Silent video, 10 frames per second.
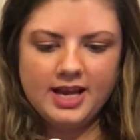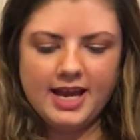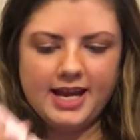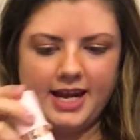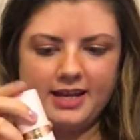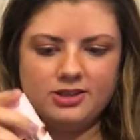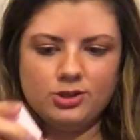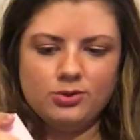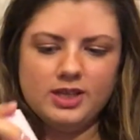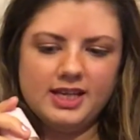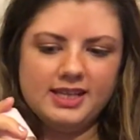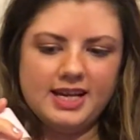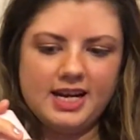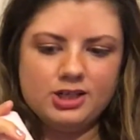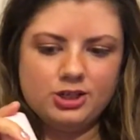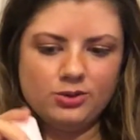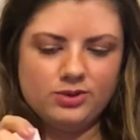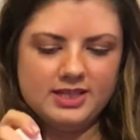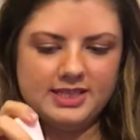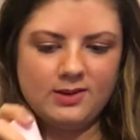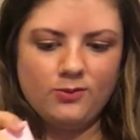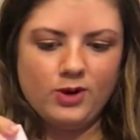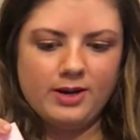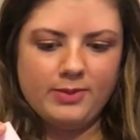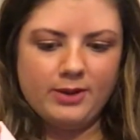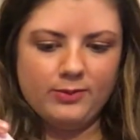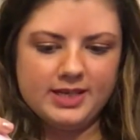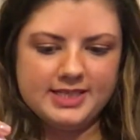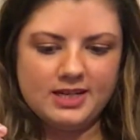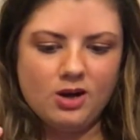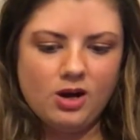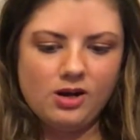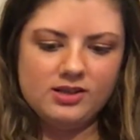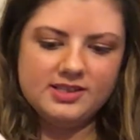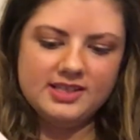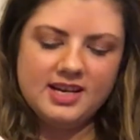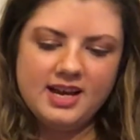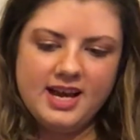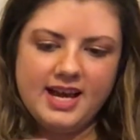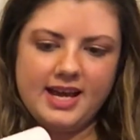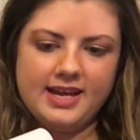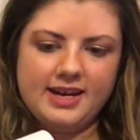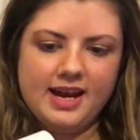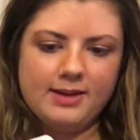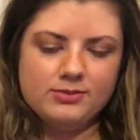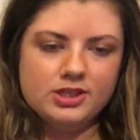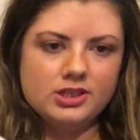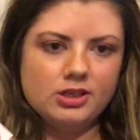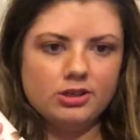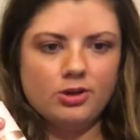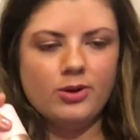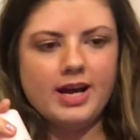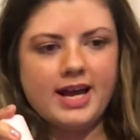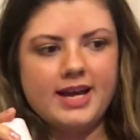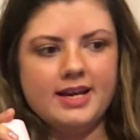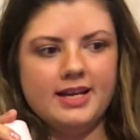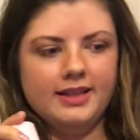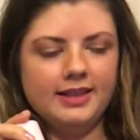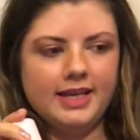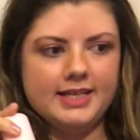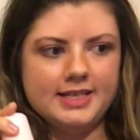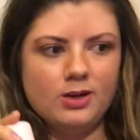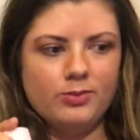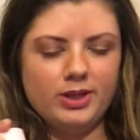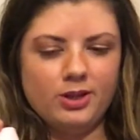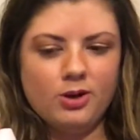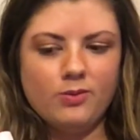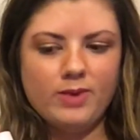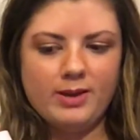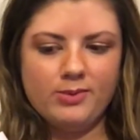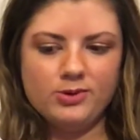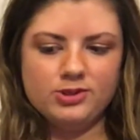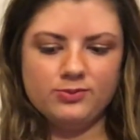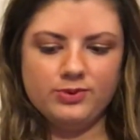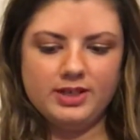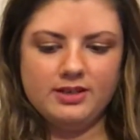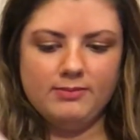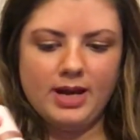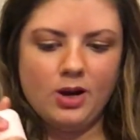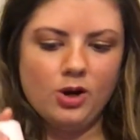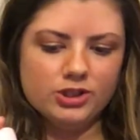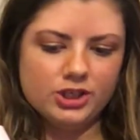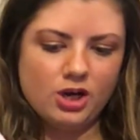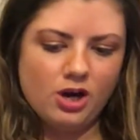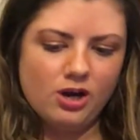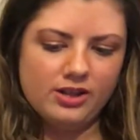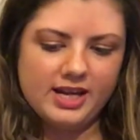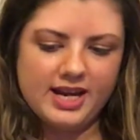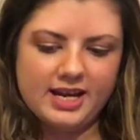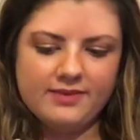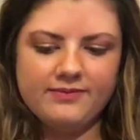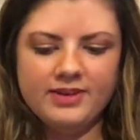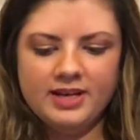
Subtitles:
And I do think that I showed this in one of my recent hauls, and I'm just going to go ahead and link down below my my Ulta haul that I